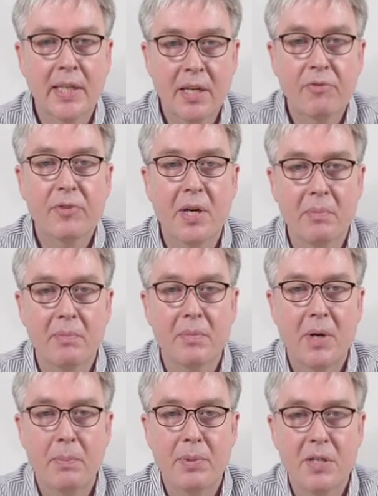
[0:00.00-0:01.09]
give them
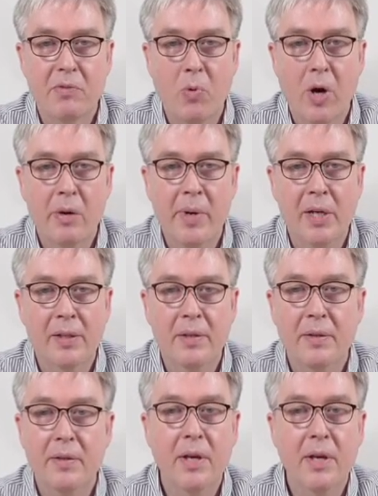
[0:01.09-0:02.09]
a piece of watermelon,